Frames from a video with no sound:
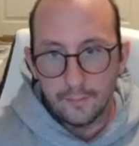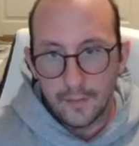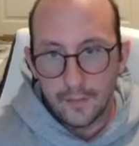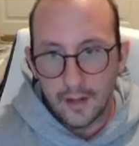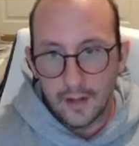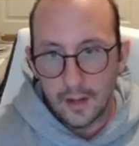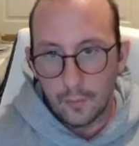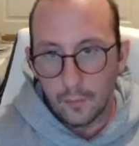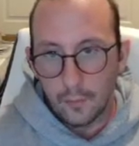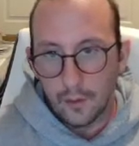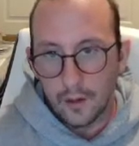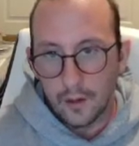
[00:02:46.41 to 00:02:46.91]

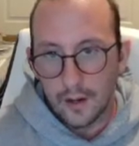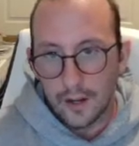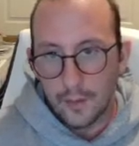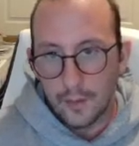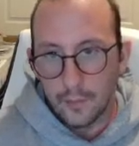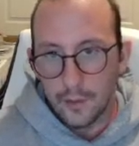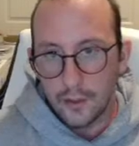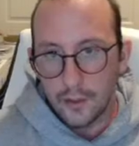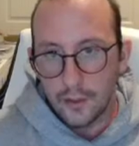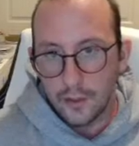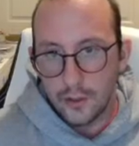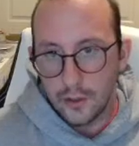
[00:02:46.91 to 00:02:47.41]
Now, what I
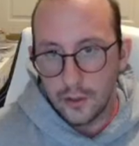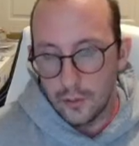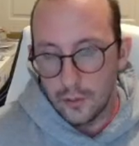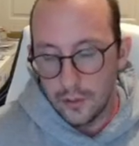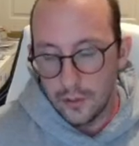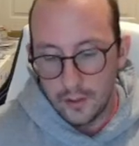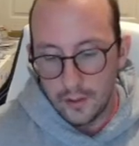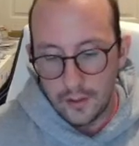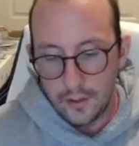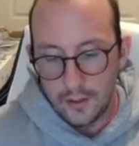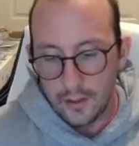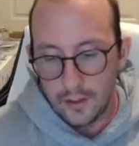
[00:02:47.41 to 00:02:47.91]
would do
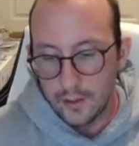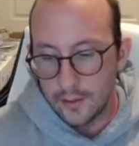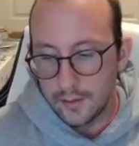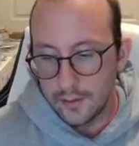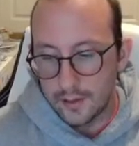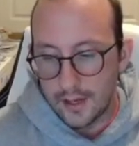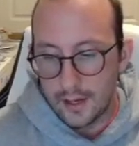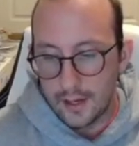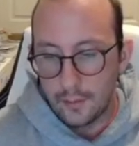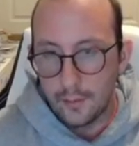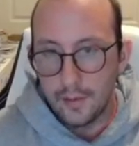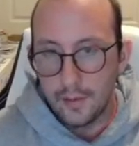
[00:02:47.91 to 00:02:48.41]
is
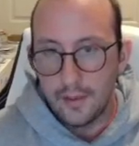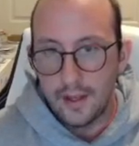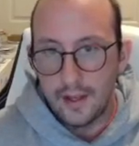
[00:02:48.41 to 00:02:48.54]
I would